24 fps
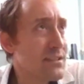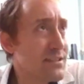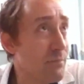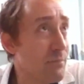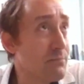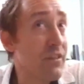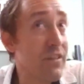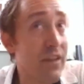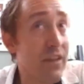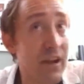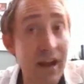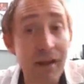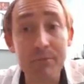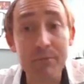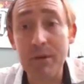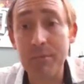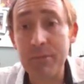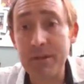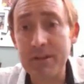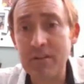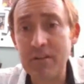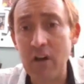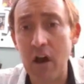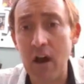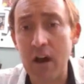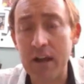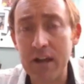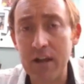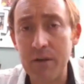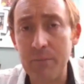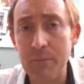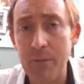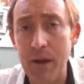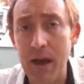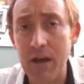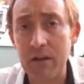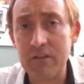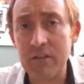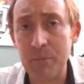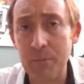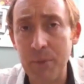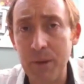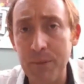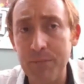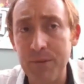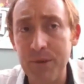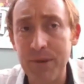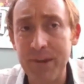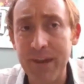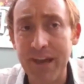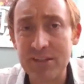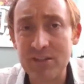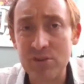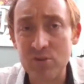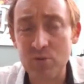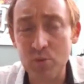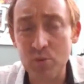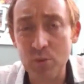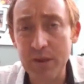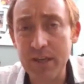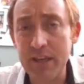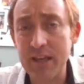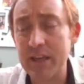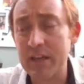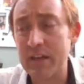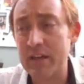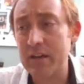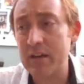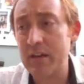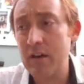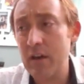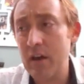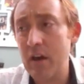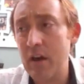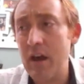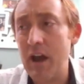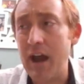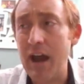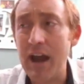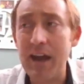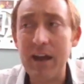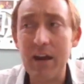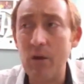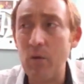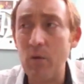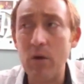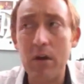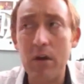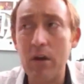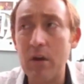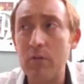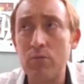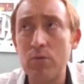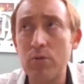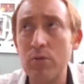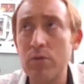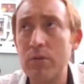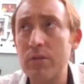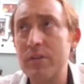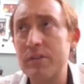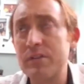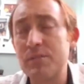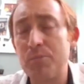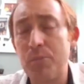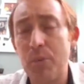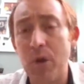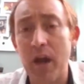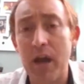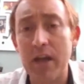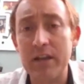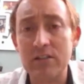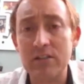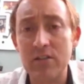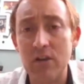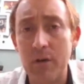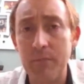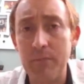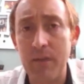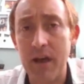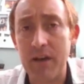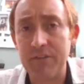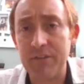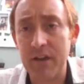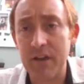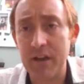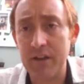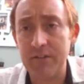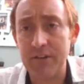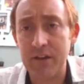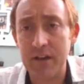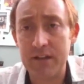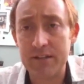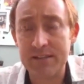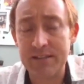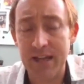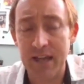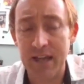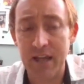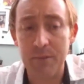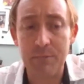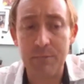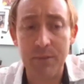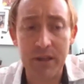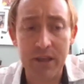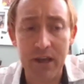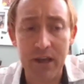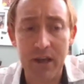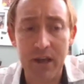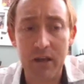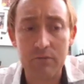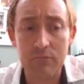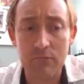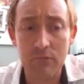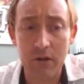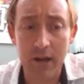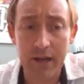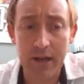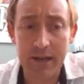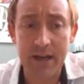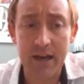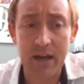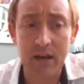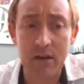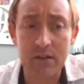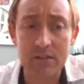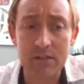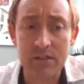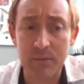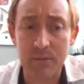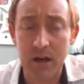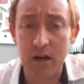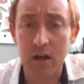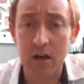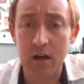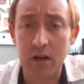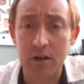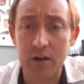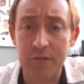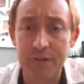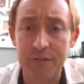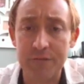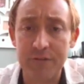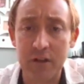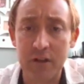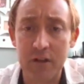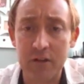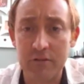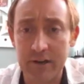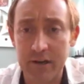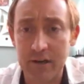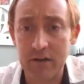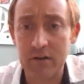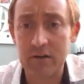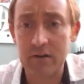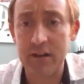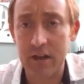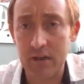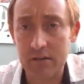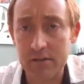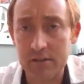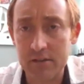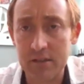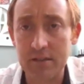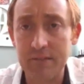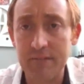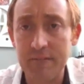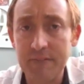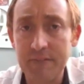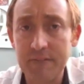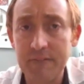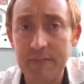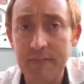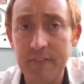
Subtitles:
something that I'm going to be talking about to people next week. I don't want to ruin the surprise, so I'm not even going to say it. But yeah, right now it's about 150 to 300,000.